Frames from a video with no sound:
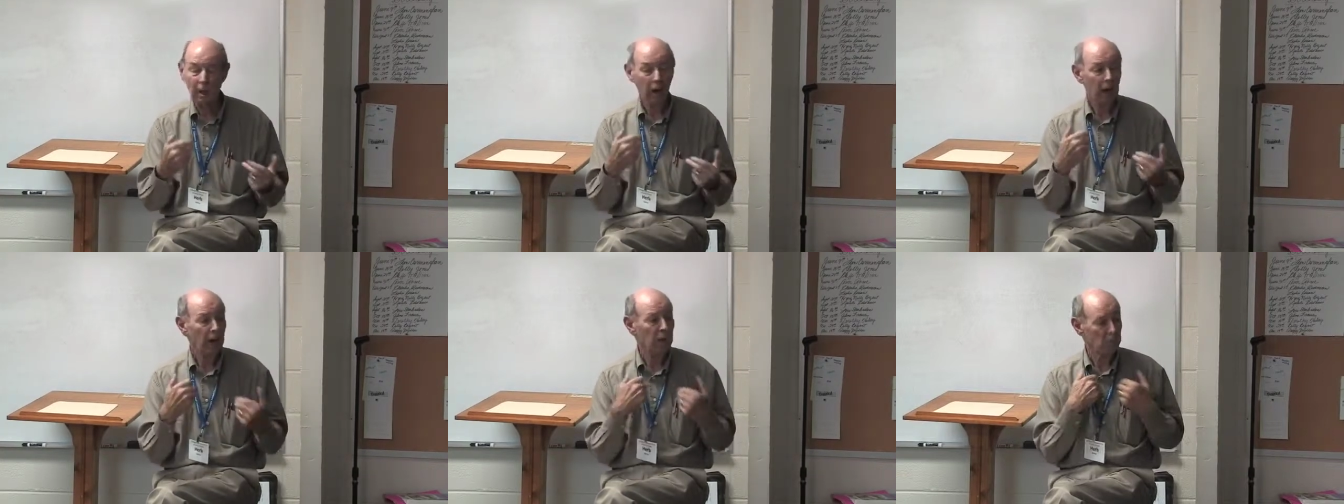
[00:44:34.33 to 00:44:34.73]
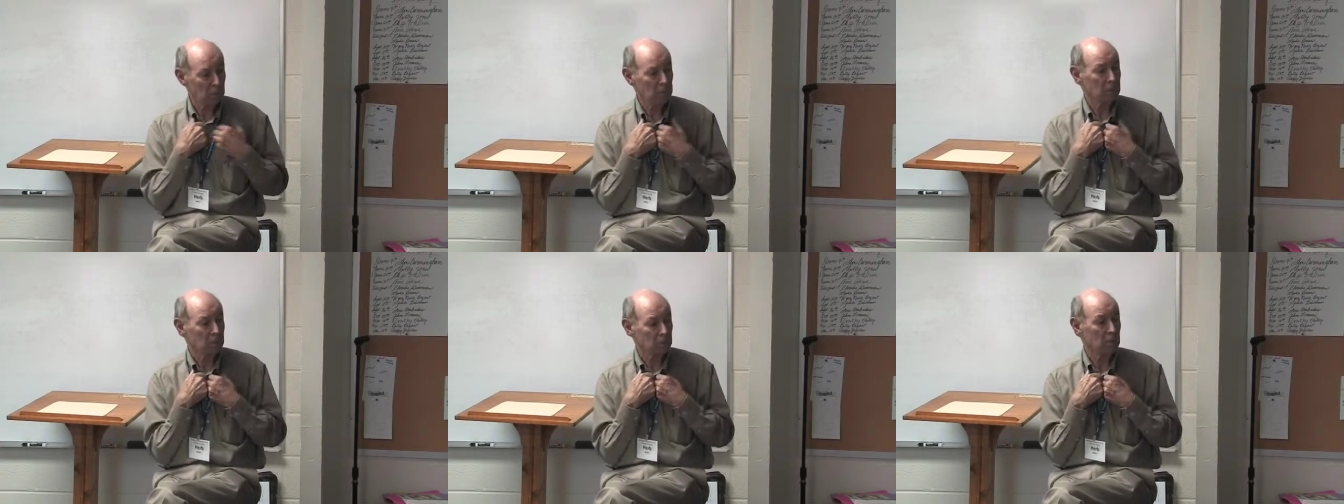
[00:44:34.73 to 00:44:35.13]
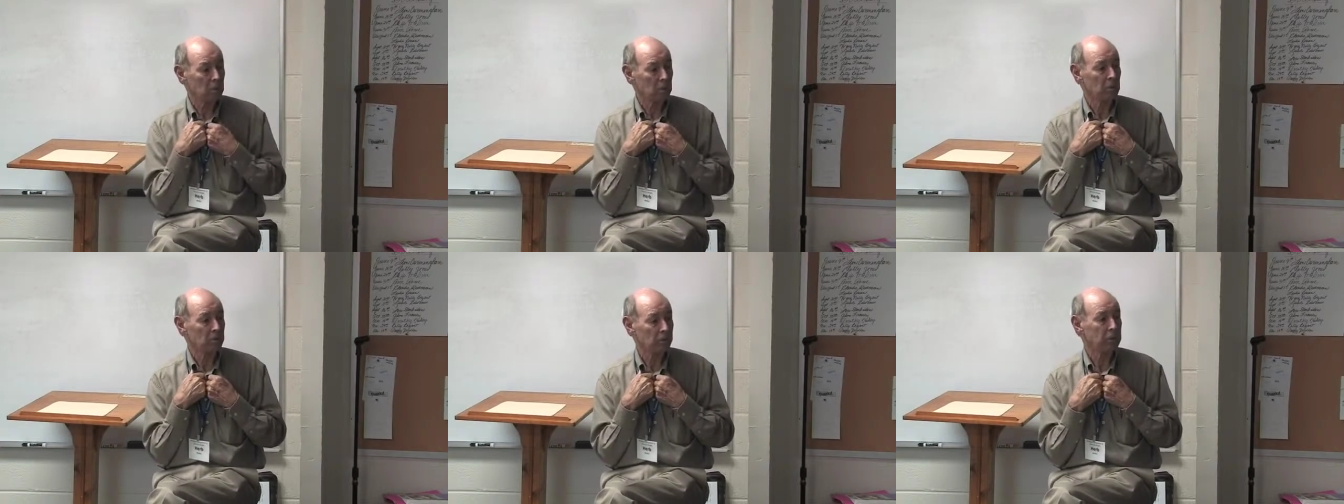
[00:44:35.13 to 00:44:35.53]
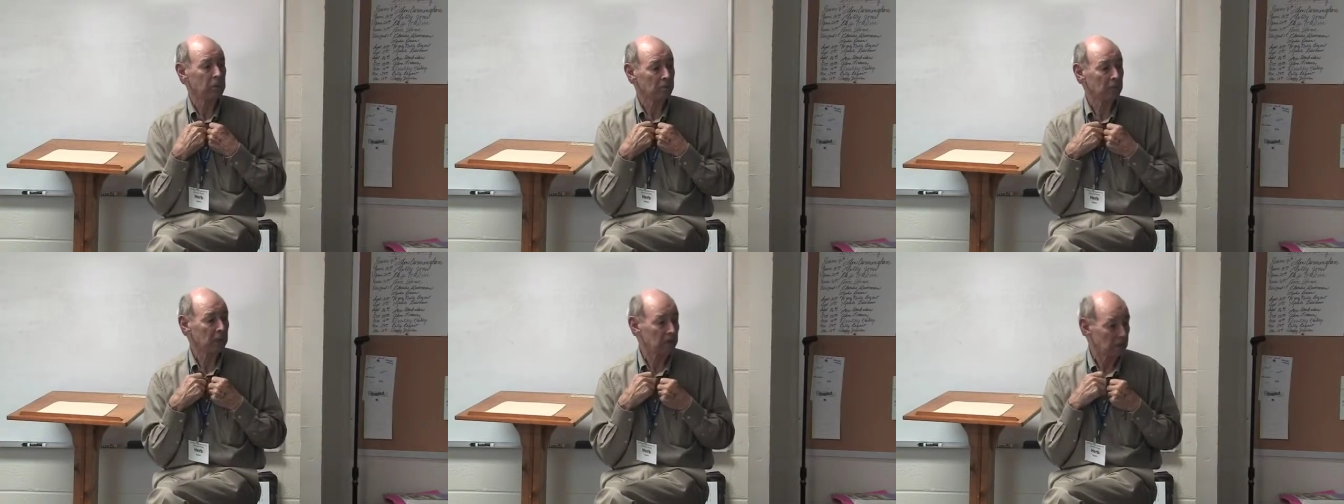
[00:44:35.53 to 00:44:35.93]
I want to know
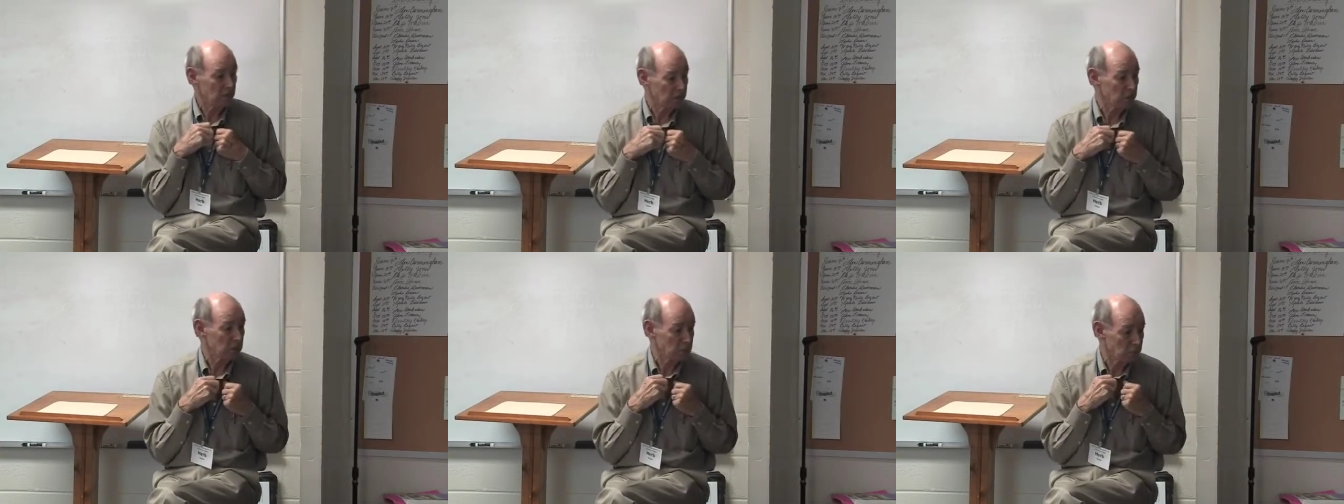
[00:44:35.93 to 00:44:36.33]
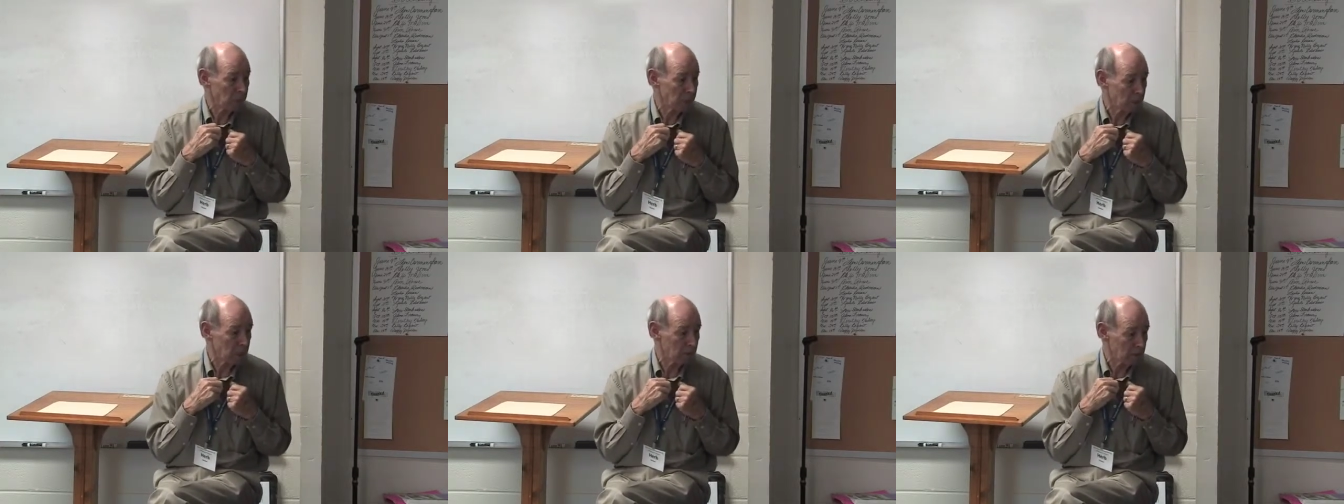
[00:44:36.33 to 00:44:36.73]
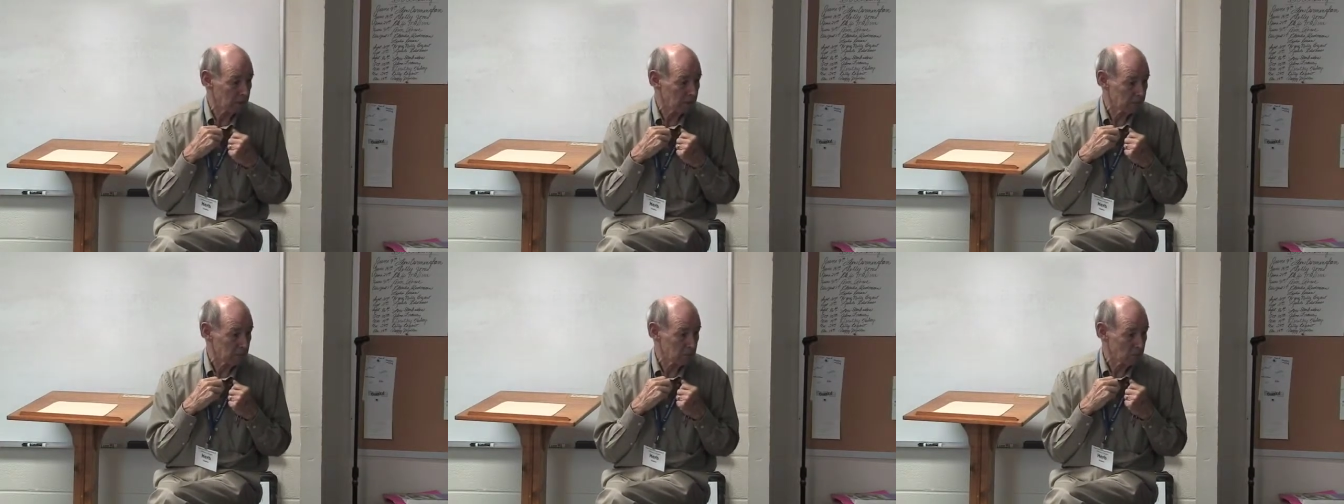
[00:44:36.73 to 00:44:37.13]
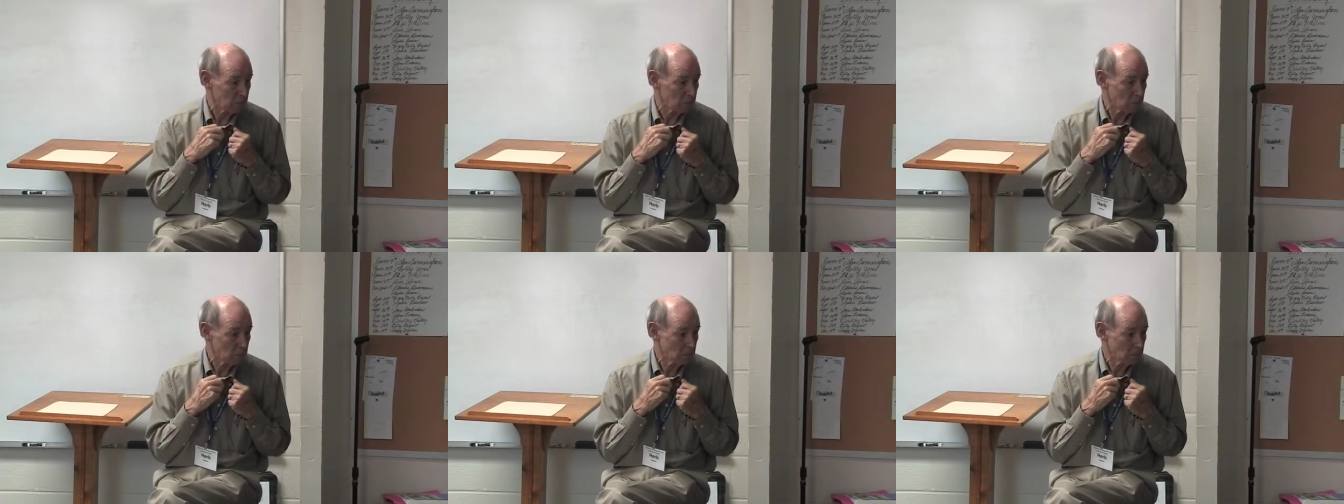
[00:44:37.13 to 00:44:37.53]
that my giving is making a difference.